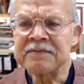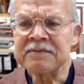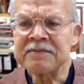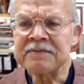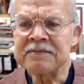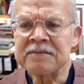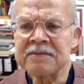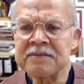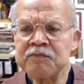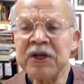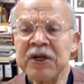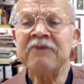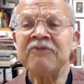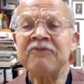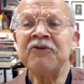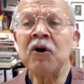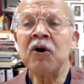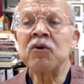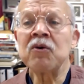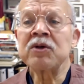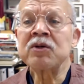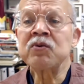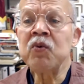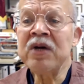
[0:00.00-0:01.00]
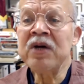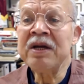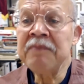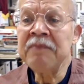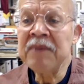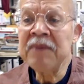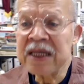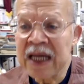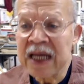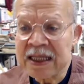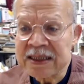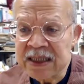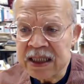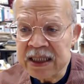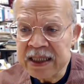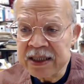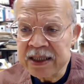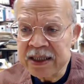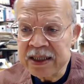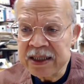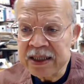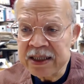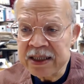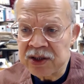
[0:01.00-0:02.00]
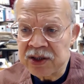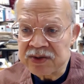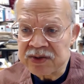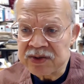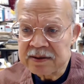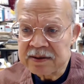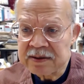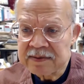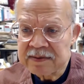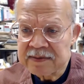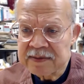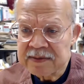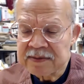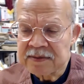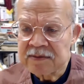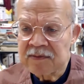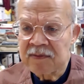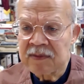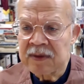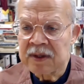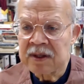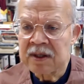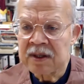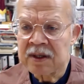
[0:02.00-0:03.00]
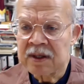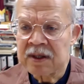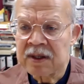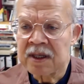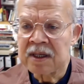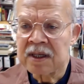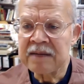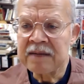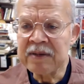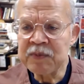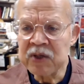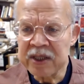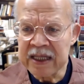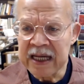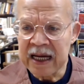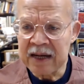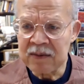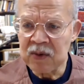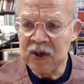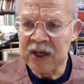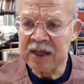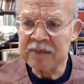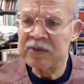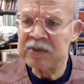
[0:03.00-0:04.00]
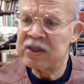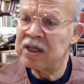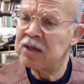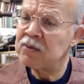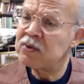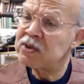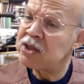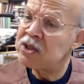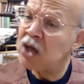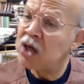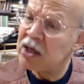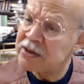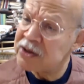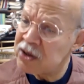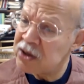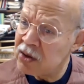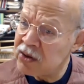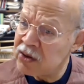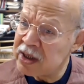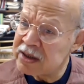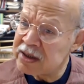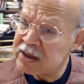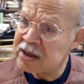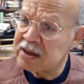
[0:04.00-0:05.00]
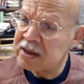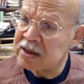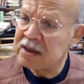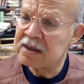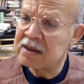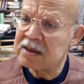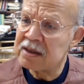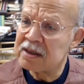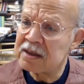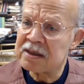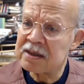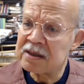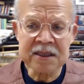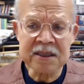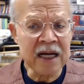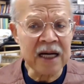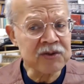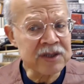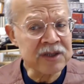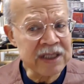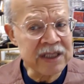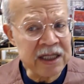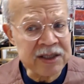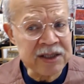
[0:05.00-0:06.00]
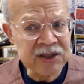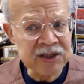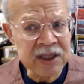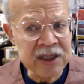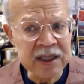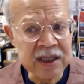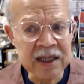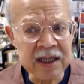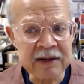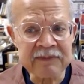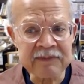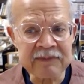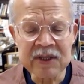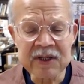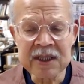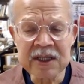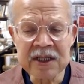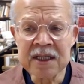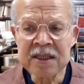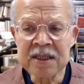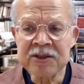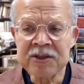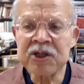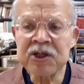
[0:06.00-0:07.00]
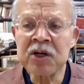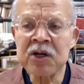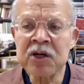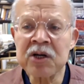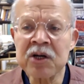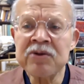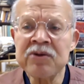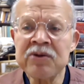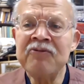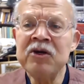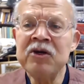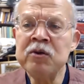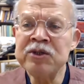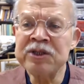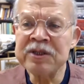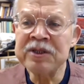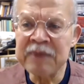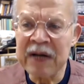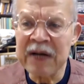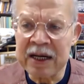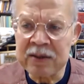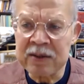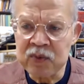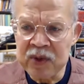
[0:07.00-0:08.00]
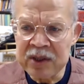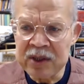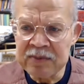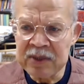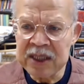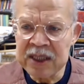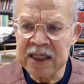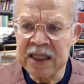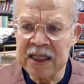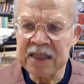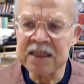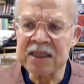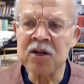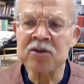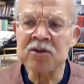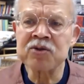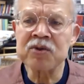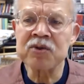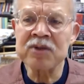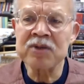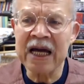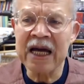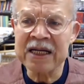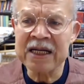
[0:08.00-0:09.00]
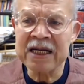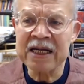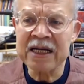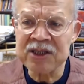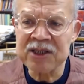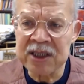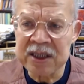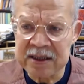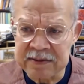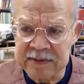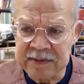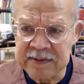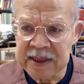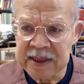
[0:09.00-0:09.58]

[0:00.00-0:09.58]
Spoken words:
bringing forward women as leaders. Let me put it that way. But there was also this contradiction of certain views about women in cultural nationalism,